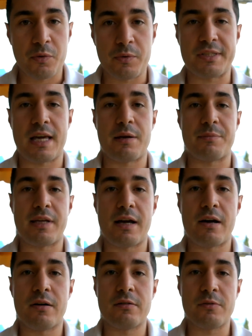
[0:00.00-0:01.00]
we sat him
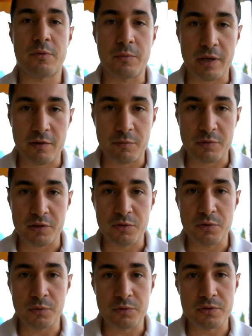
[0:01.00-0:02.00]
down, we gave him the
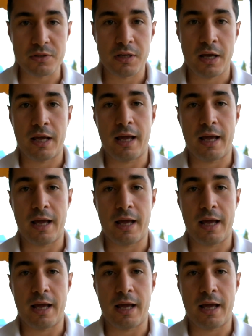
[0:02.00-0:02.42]
news,